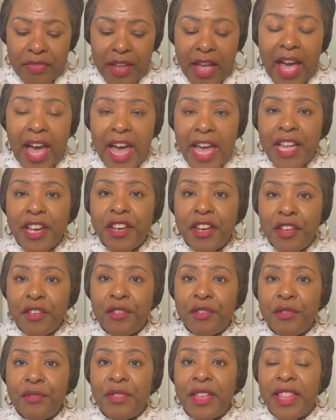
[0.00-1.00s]
I
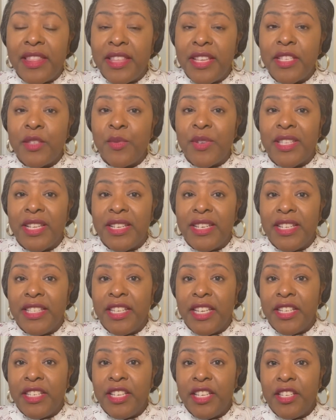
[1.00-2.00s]
knew that this was a
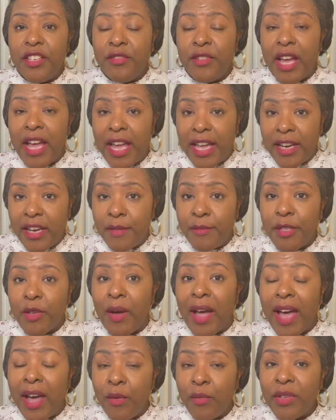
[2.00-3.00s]
discontinued item, so
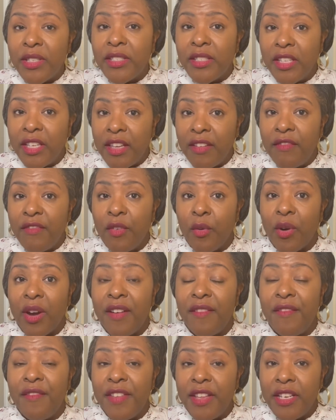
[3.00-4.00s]
I was looking for a
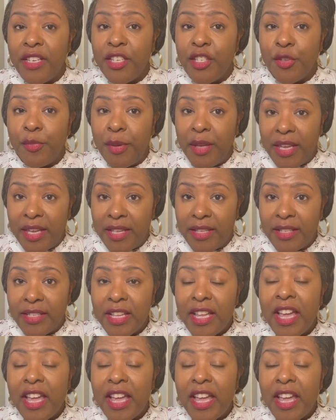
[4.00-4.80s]
vintage piece.